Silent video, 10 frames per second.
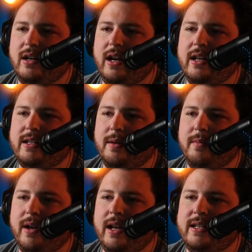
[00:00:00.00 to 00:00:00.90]
It's up
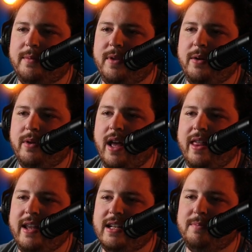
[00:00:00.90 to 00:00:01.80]
there with, I
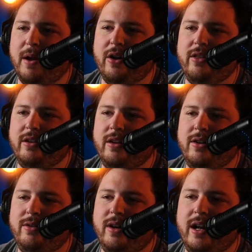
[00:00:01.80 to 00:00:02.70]
think it's better than,
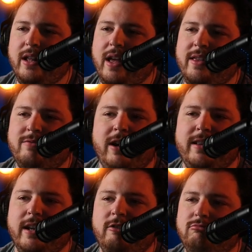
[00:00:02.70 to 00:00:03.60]
it's right
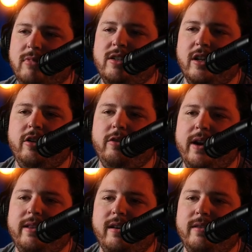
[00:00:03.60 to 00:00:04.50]
there. It's literally
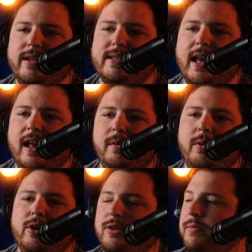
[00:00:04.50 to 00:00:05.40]
right there. That's exactly
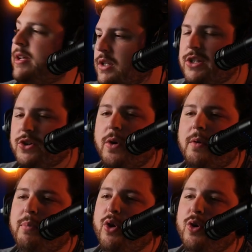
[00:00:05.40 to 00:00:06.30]
where it should be.
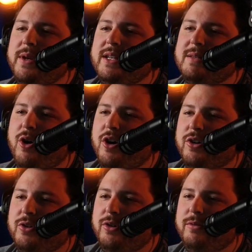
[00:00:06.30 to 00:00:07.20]
Storm Poopy small
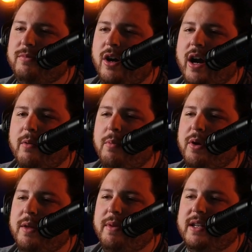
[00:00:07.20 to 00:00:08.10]
group. All right, we'll
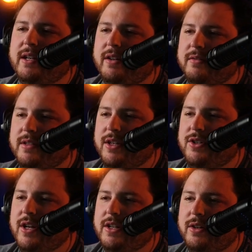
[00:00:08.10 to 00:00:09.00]
put it B tier since
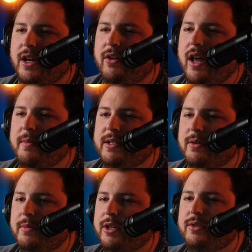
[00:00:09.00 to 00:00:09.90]
you guys are yelling at me
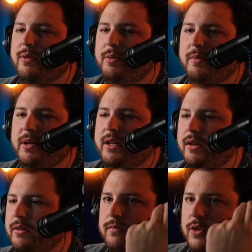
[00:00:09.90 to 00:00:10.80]
so much. We'll put it B
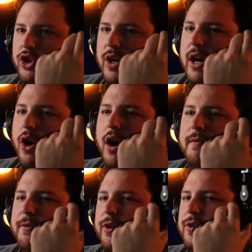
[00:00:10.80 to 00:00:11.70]
tier. Trade Arb
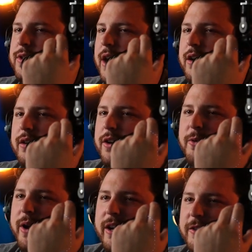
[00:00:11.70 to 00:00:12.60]
for a Crusader? No
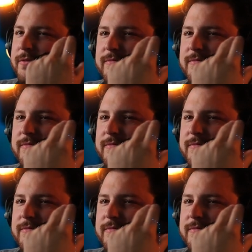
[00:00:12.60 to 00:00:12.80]
way, dude.